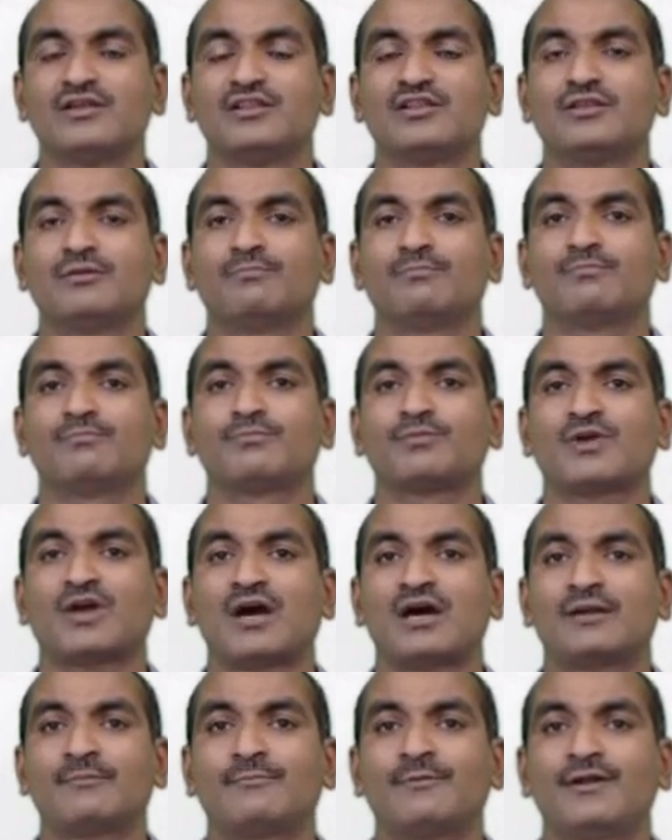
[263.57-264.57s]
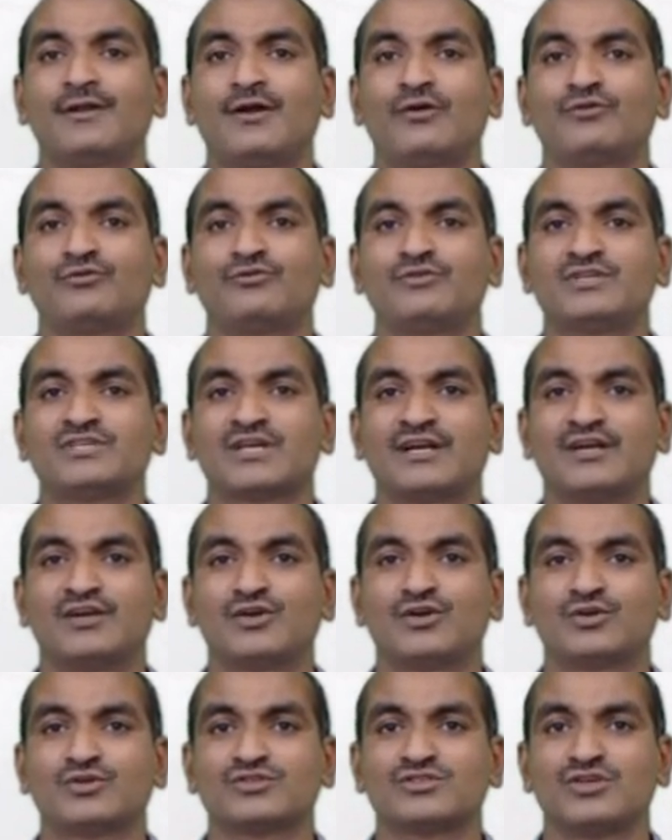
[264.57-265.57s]
the carbon on which
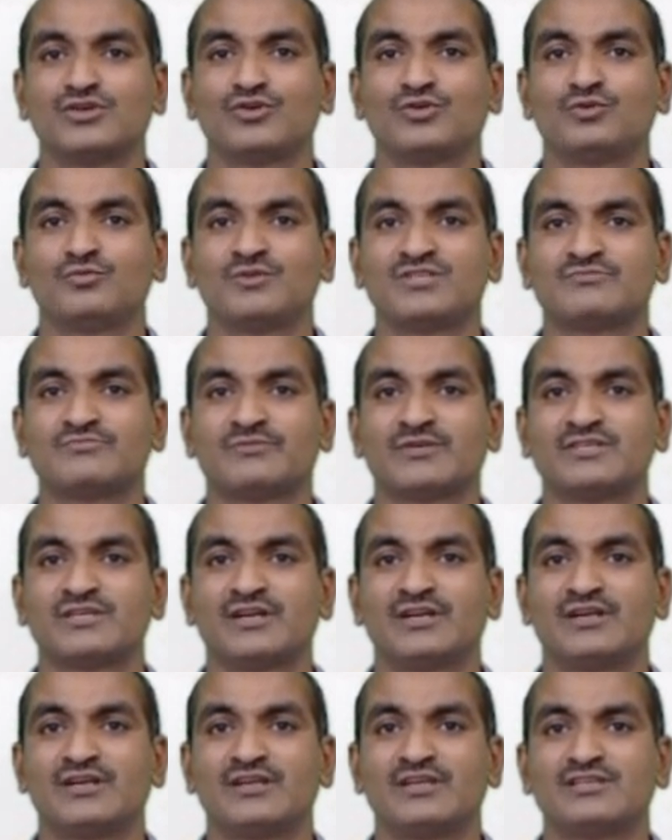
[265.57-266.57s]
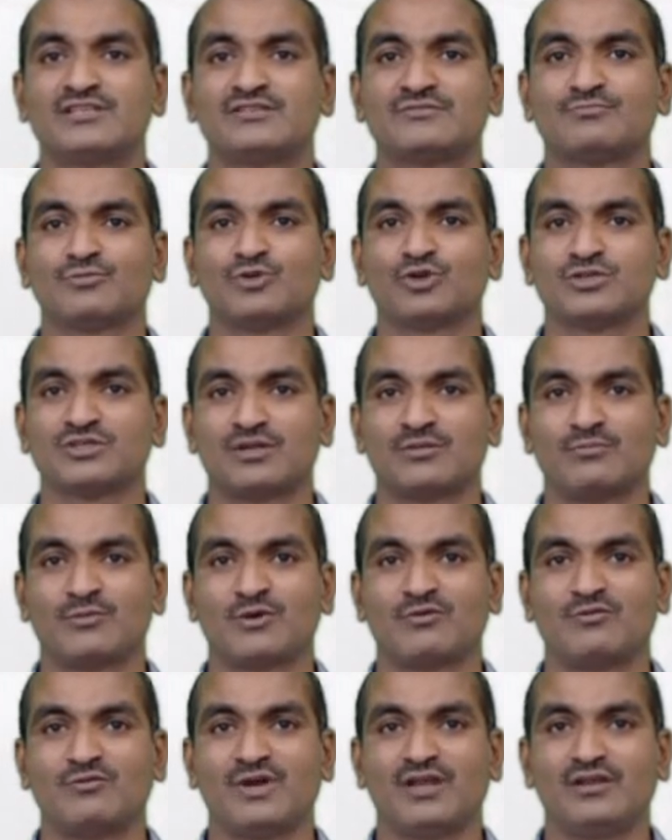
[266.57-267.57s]
hydroxy group is present is position number
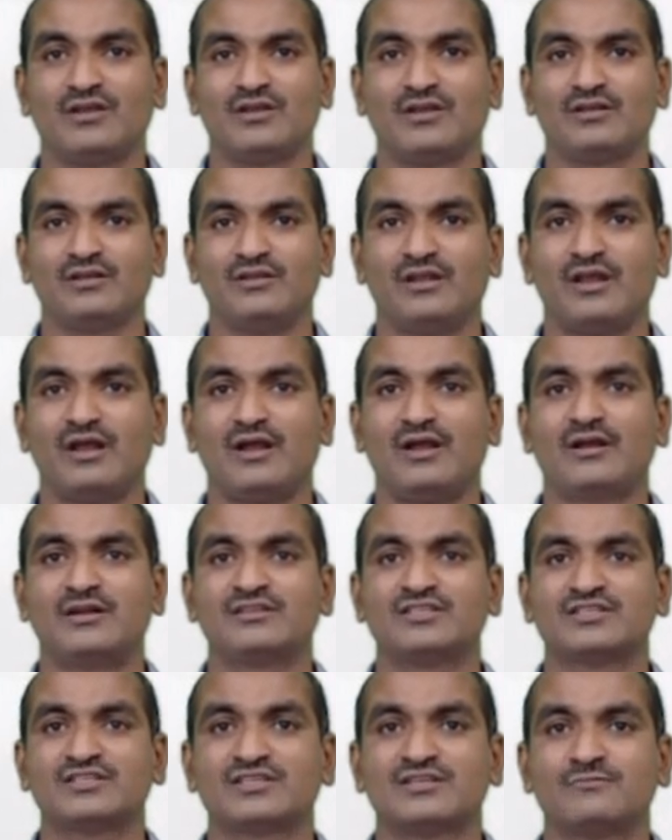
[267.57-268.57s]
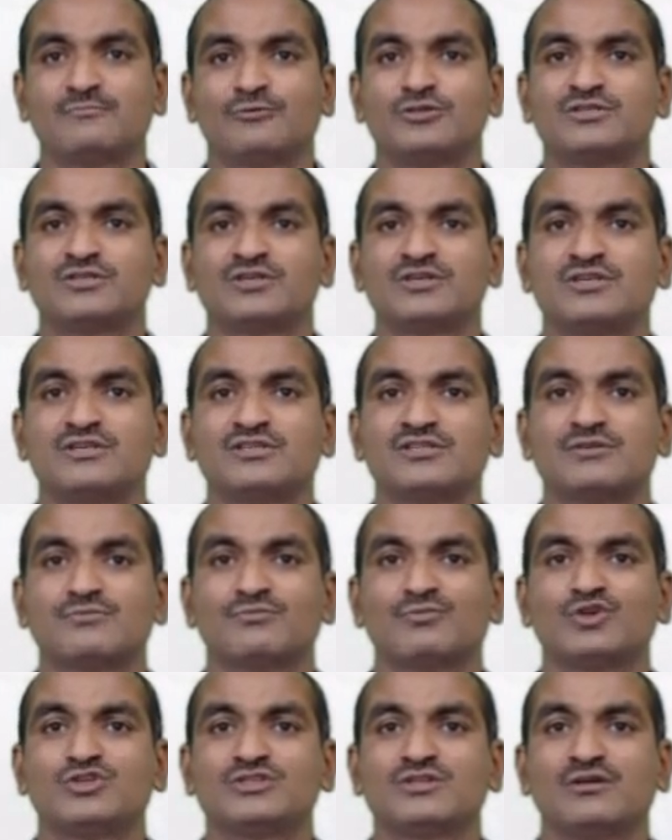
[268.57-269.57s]
1. Adjacent position is
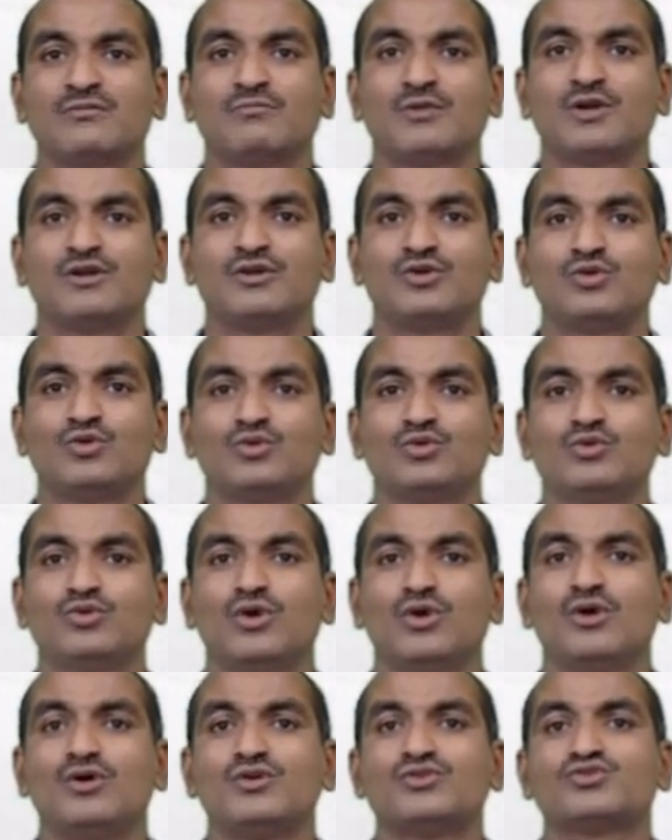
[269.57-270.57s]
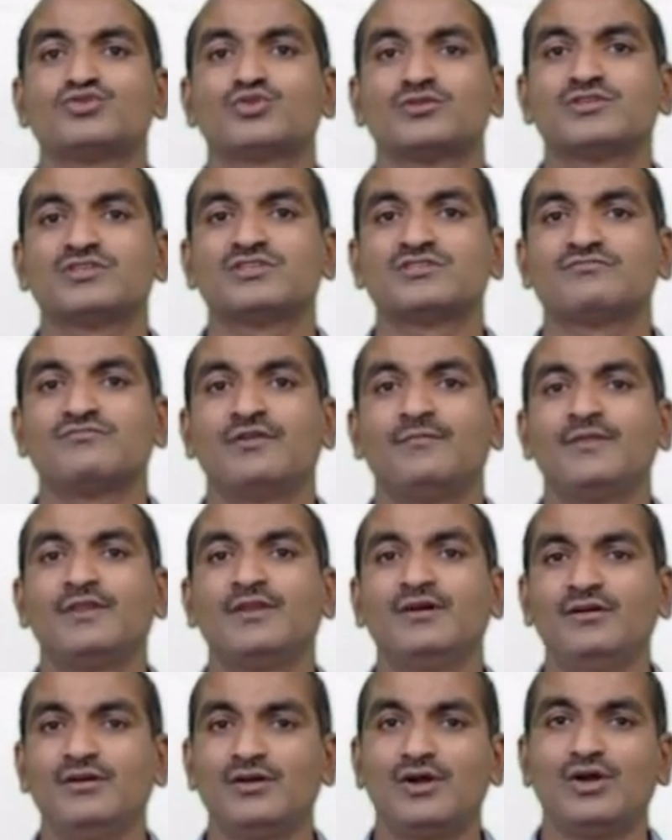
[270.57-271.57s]
position number 2. So this will be
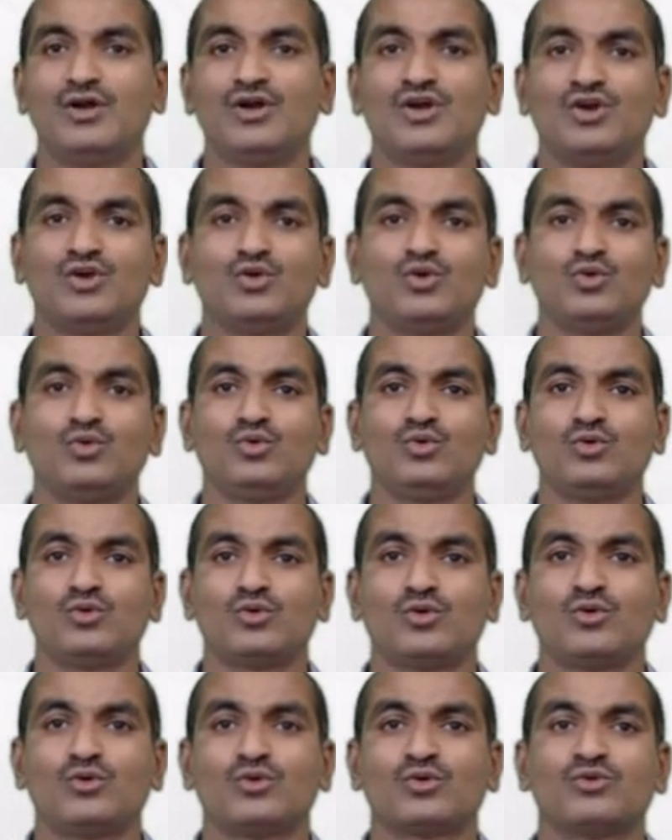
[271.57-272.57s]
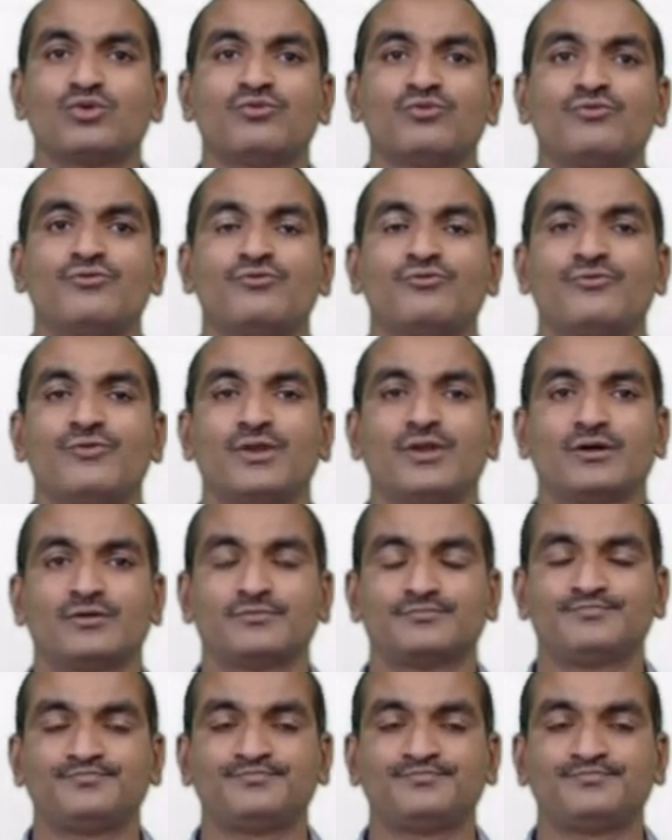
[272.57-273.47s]
the 2-chlorophenol.